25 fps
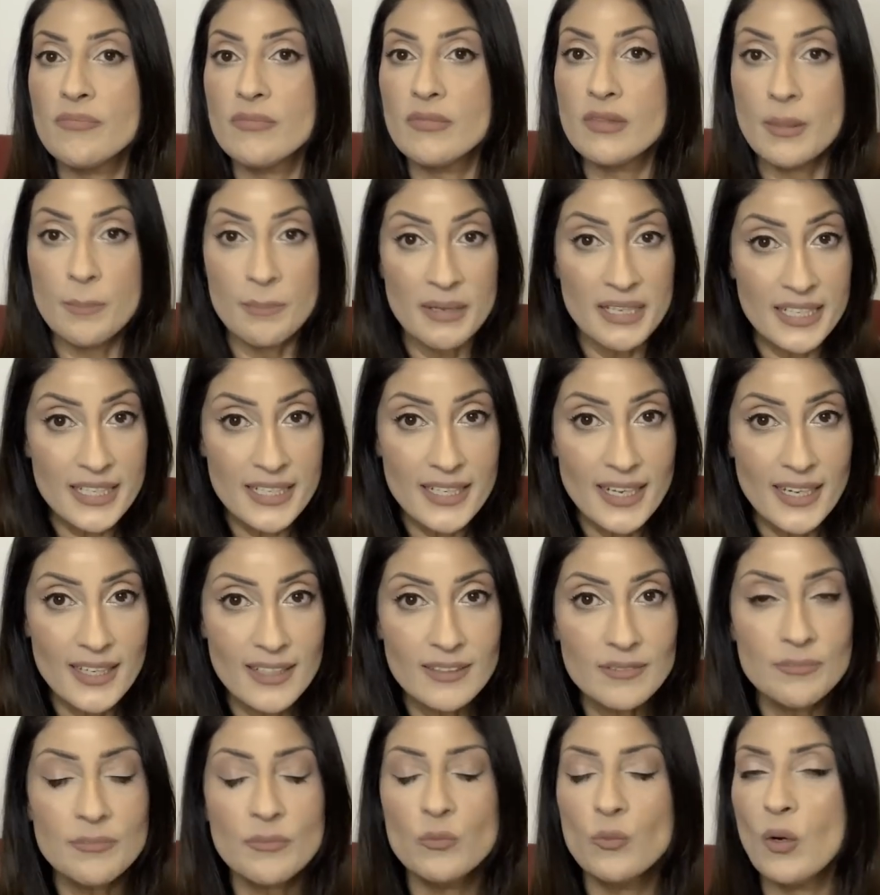the
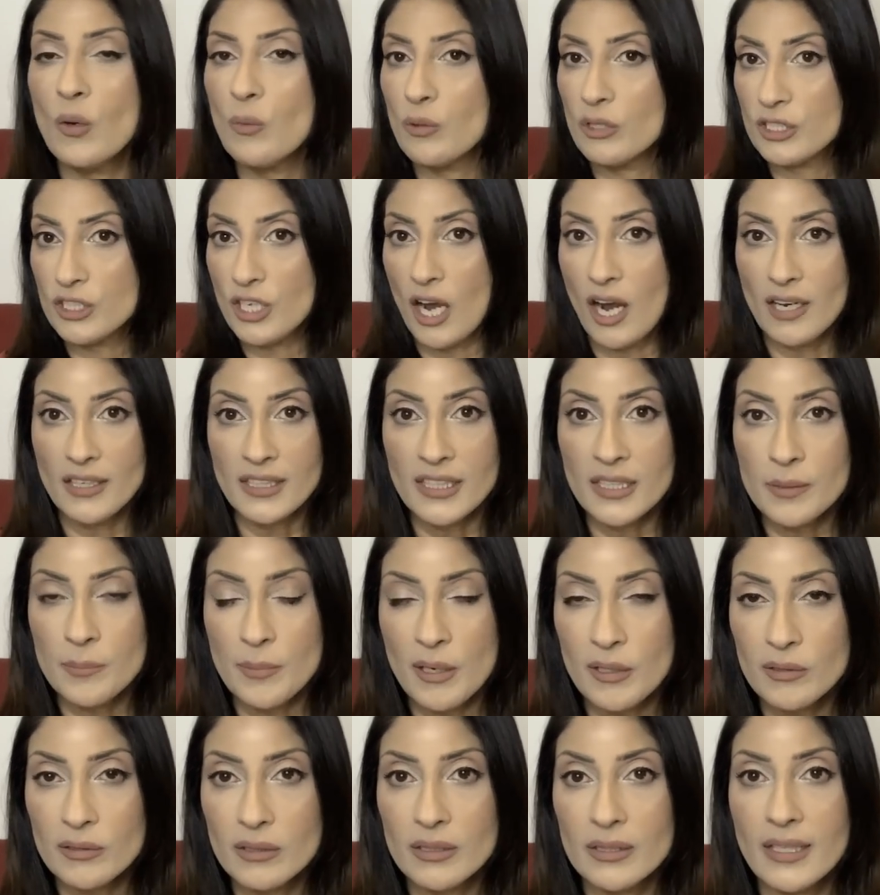media, what we're talking
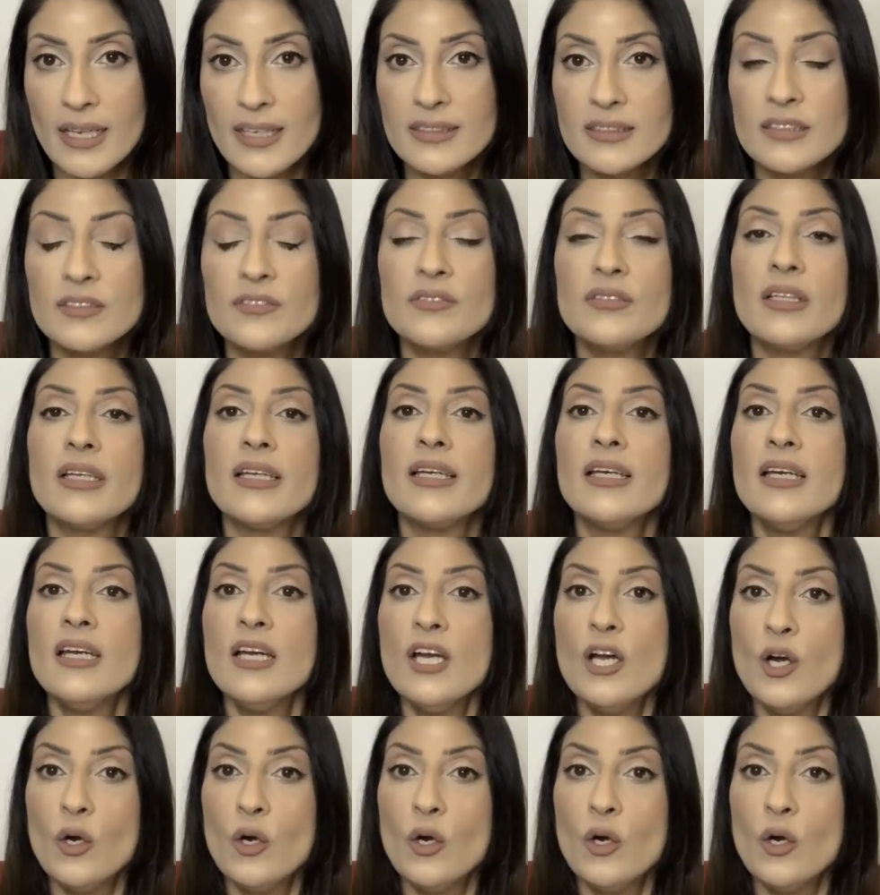about collectively,